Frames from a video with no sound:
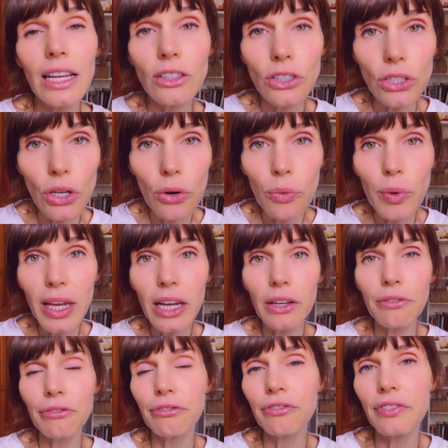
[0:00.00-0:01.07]
And so we
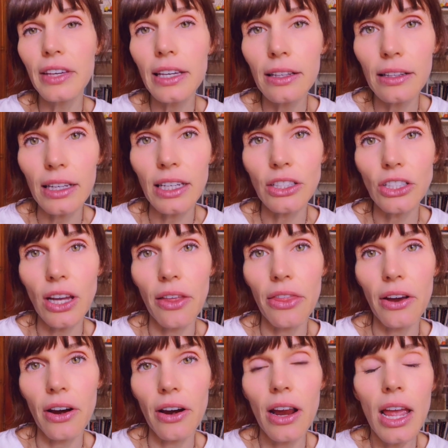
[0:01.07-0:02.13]
could feel each
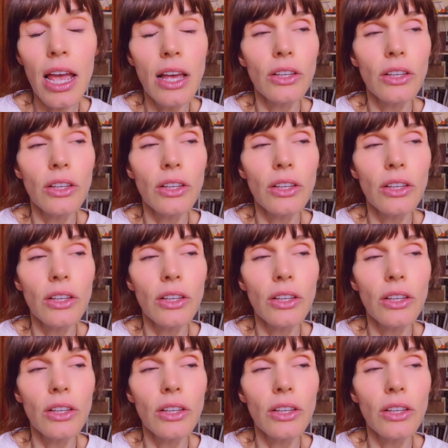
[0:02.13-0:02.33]
other.